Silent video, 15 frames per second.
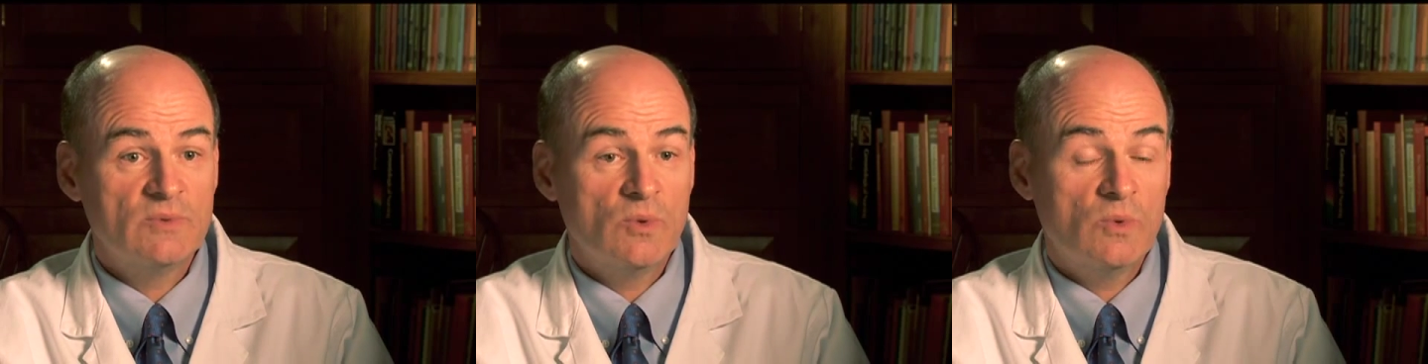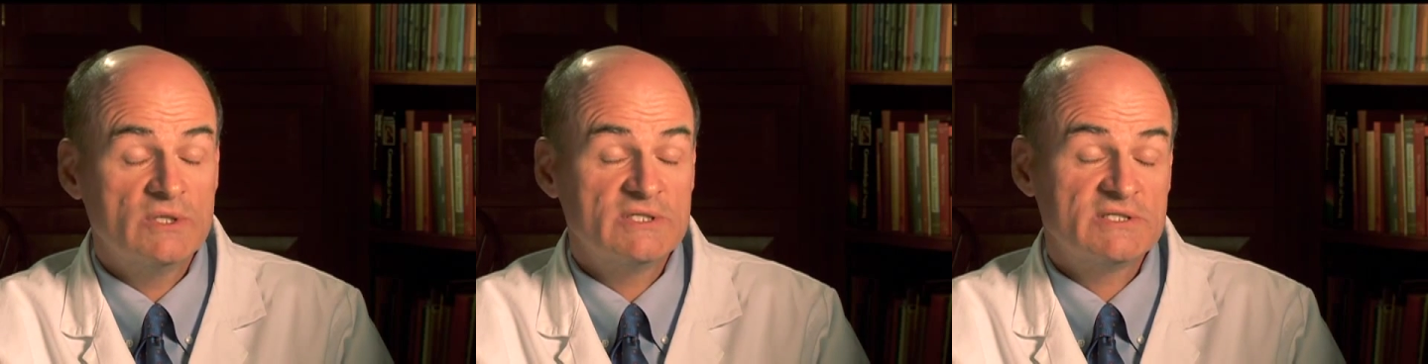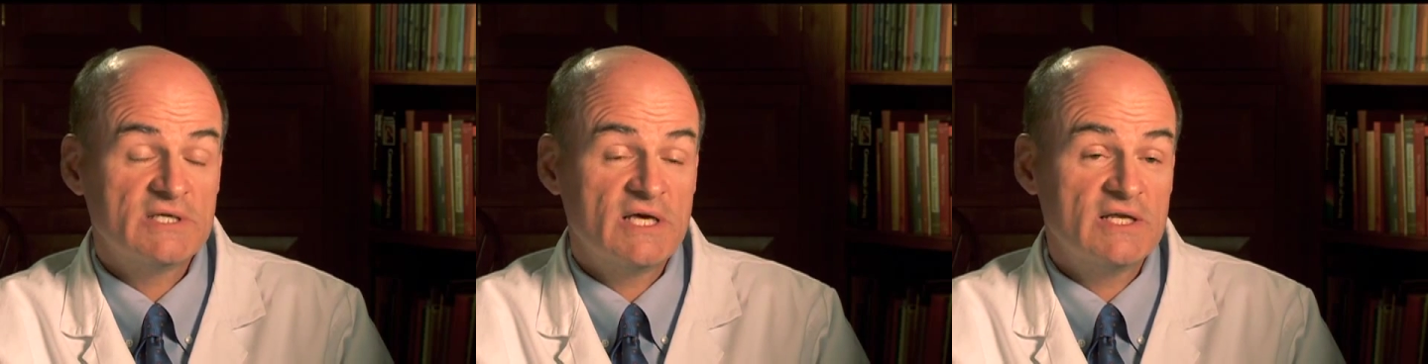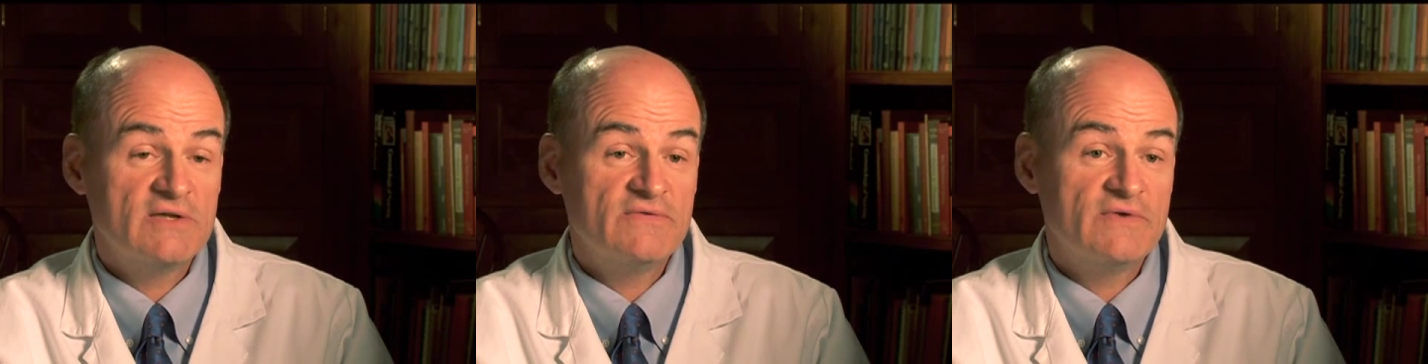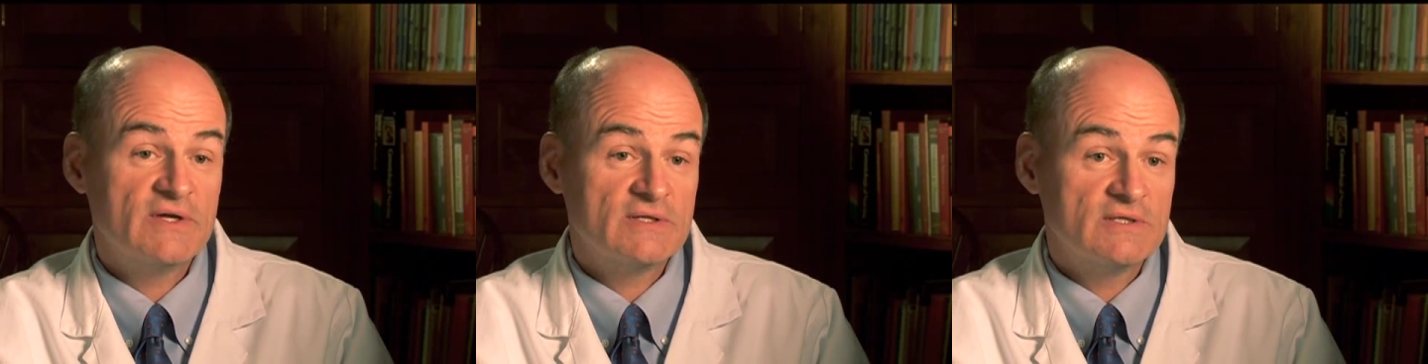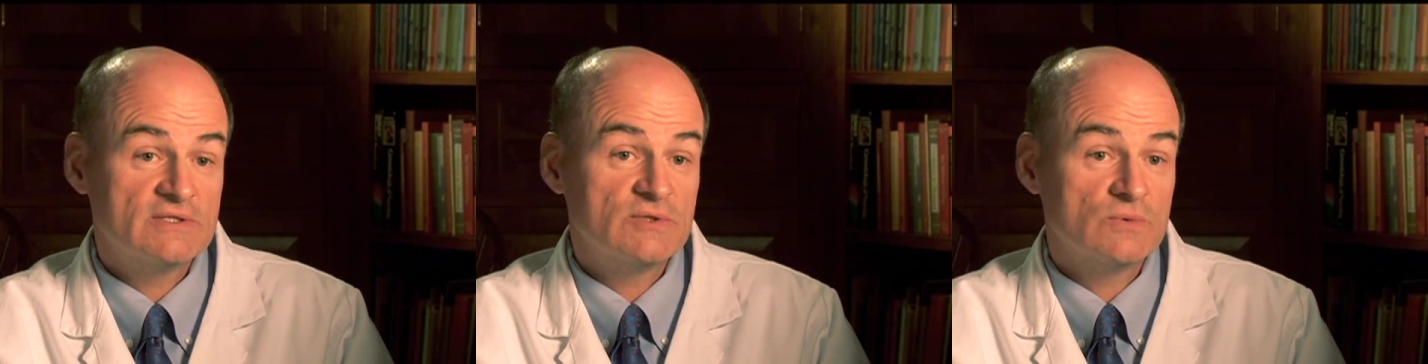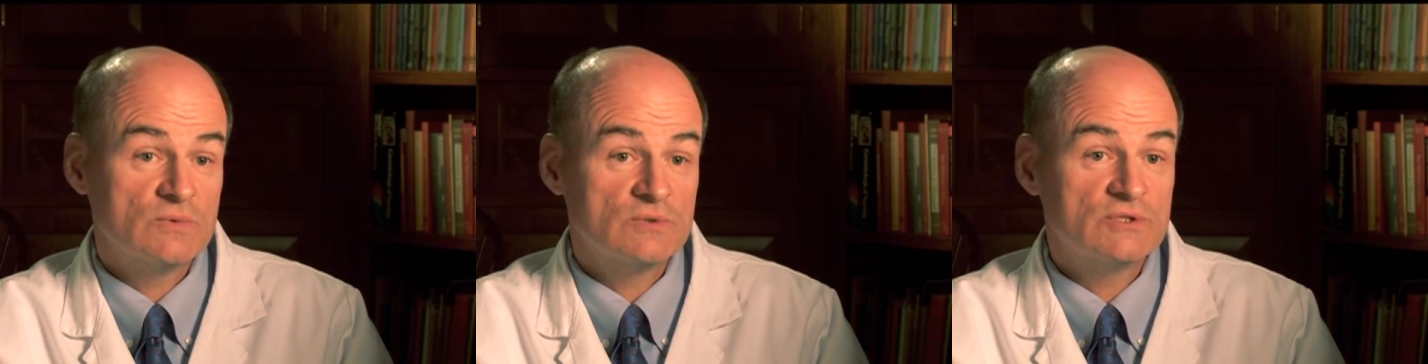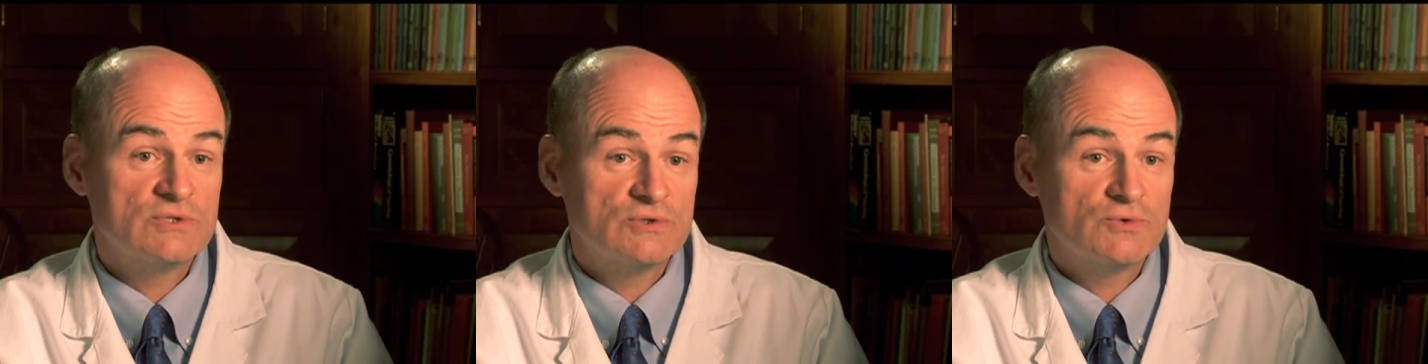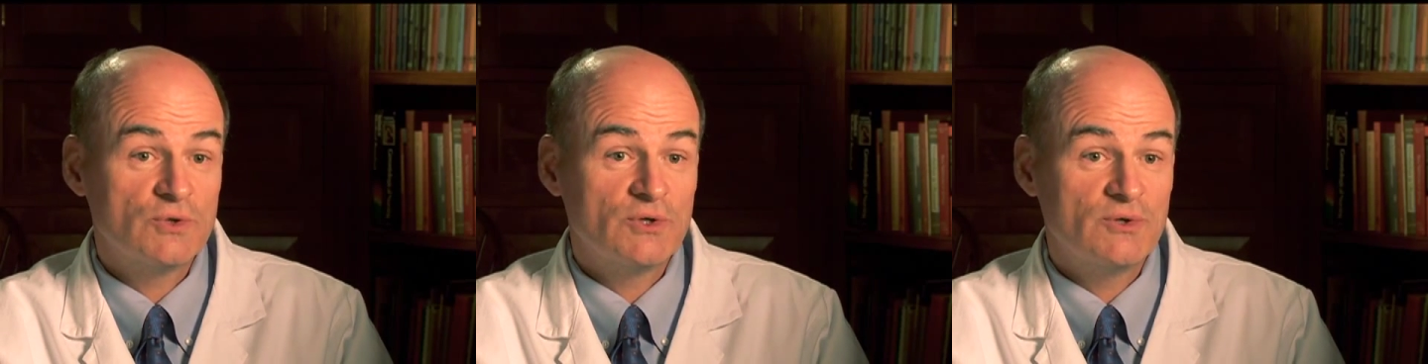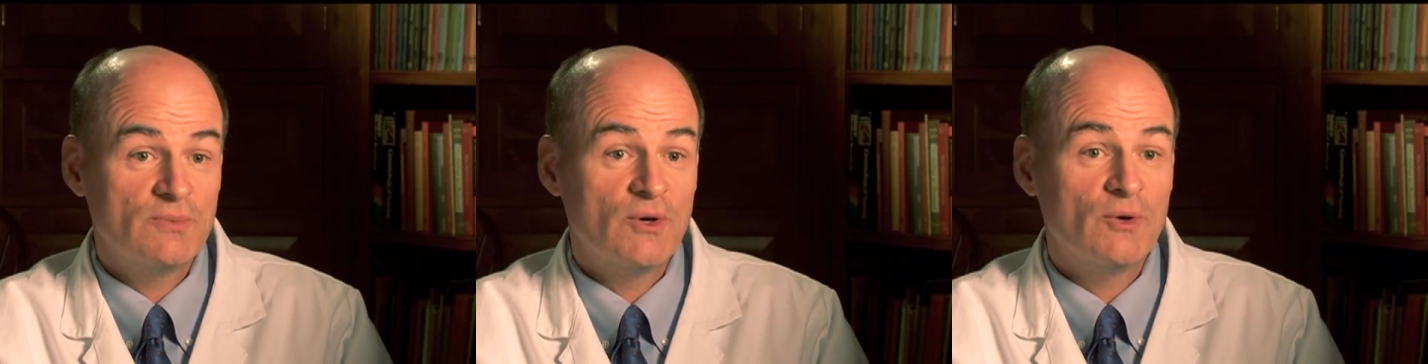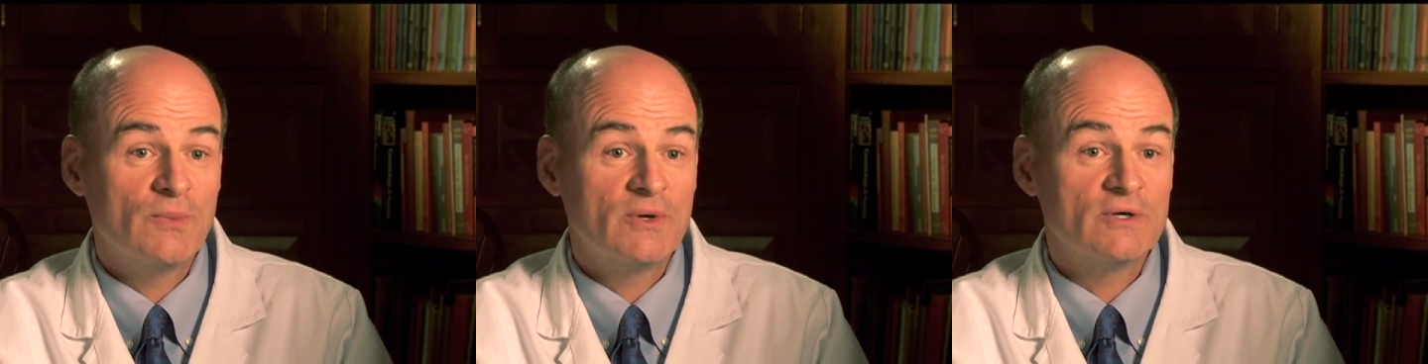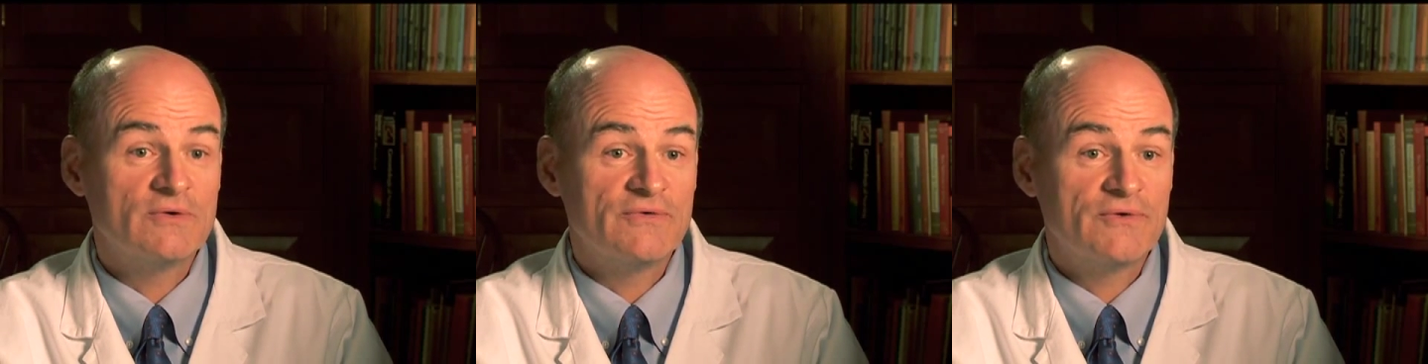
but one side effect is it will destroy the bone marrow.